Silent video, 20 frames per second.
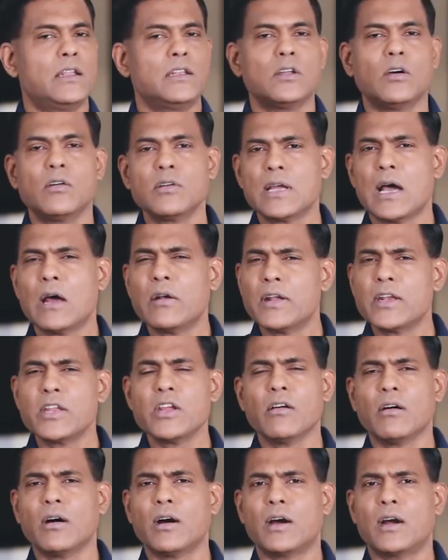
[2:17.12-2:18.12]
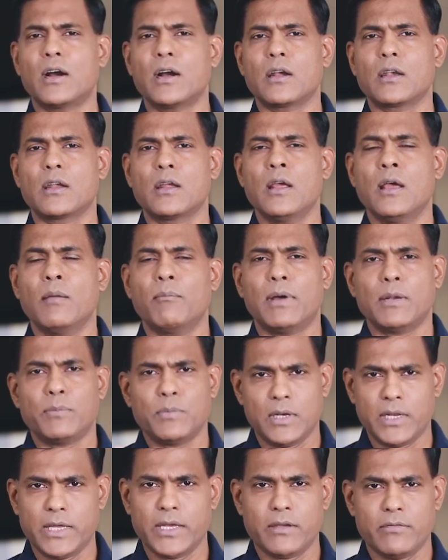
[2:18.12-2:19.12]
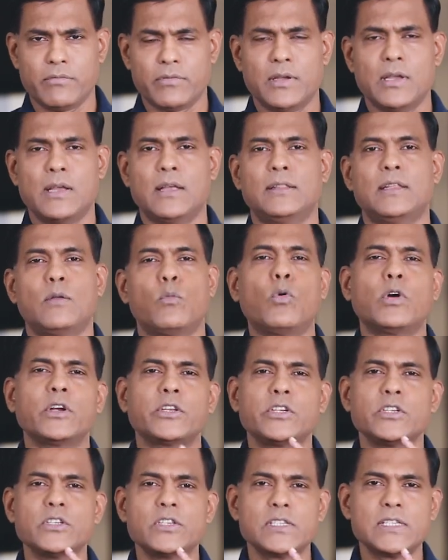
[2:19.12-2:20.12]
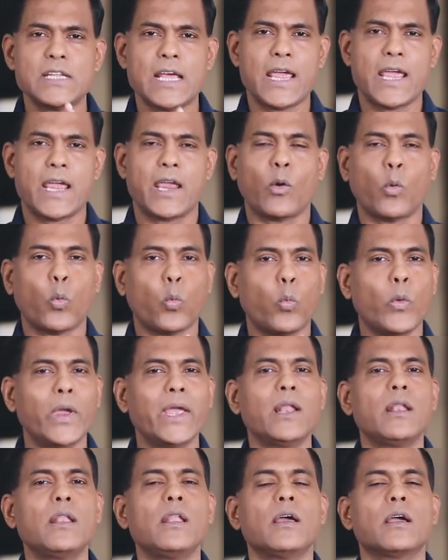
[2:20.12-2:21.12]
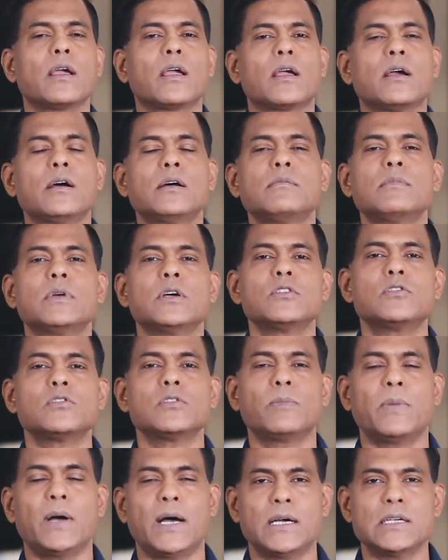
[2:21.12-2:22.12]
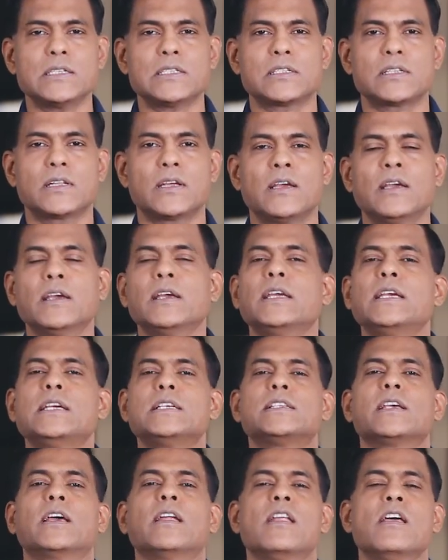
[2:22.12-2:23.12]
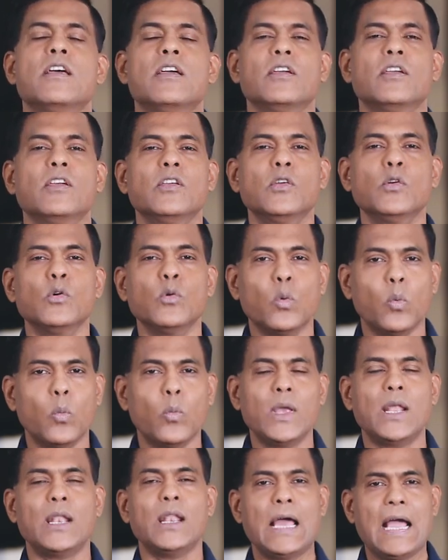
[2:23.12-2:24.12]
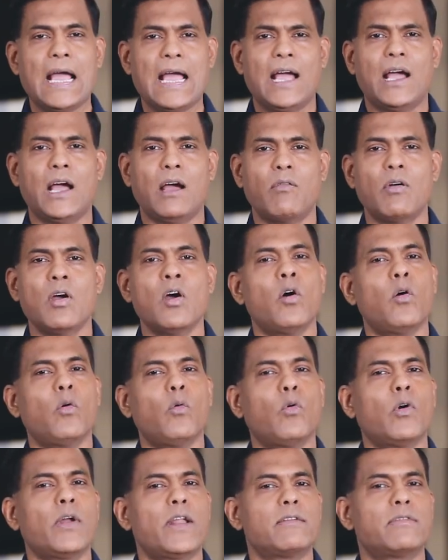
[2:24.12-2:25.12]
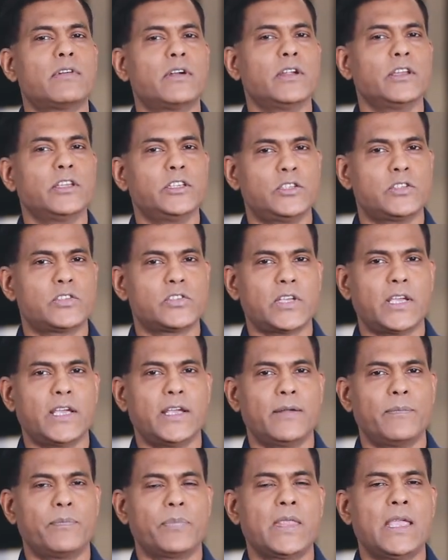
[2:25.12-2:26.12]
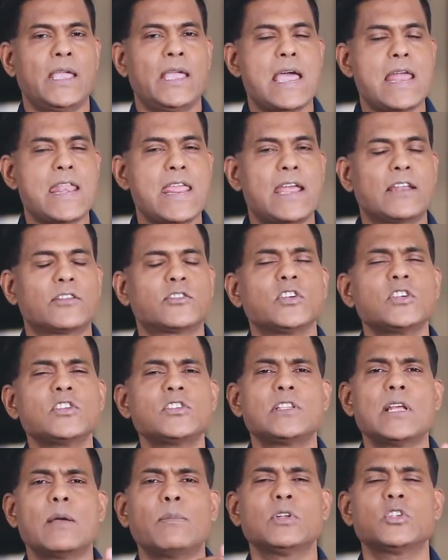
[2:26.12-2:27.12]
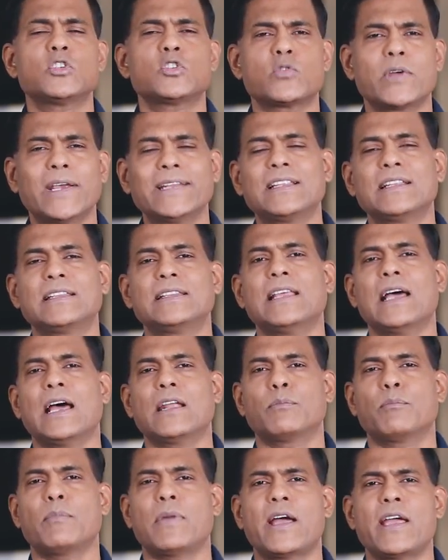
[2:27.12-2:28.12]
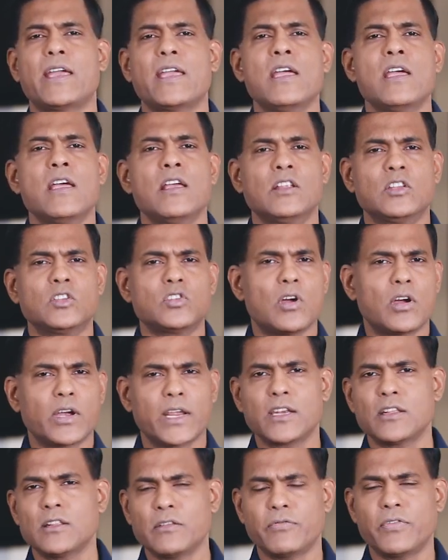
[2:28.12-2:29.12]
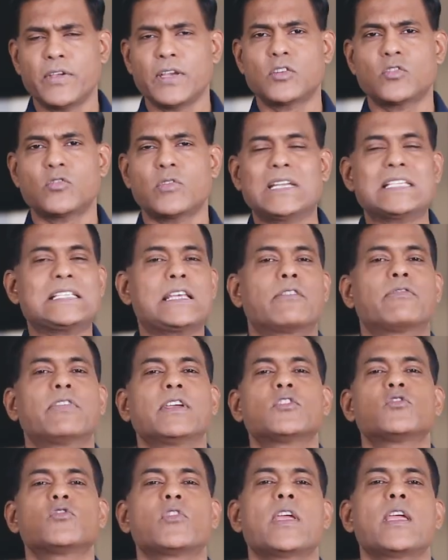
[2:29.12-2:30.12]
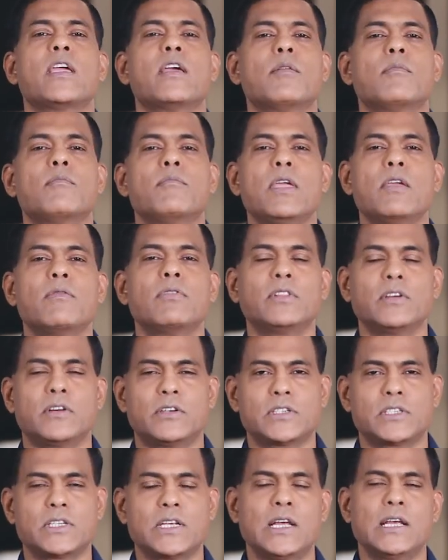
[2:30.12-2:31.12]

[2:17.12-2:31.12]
Don't doubt in your heart, but believe that what you say will come to pass. He said, you will have whatever you say. And He had just demonstrated that by talking to the fig tree and saying, "Fig tree, be withered."